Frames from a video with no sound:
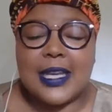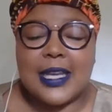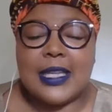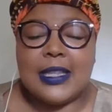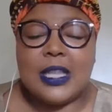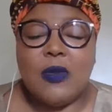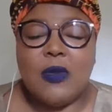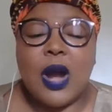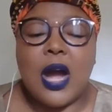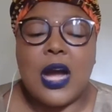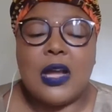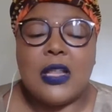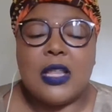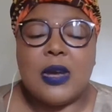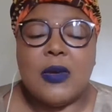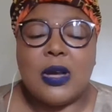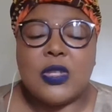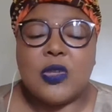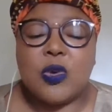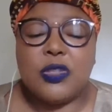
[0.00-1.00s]
there
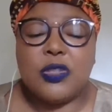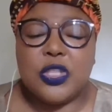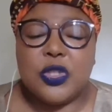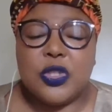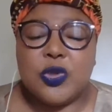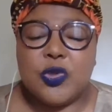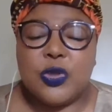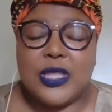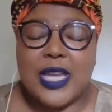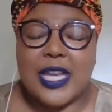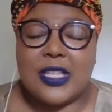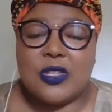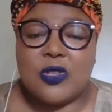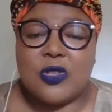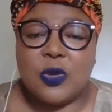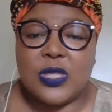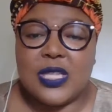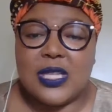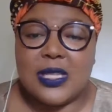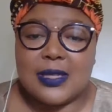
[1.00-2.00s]
was only 2 days
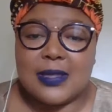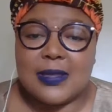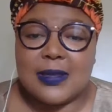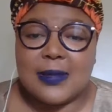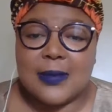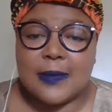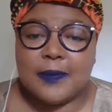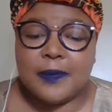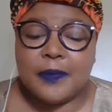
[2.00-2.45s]
notice.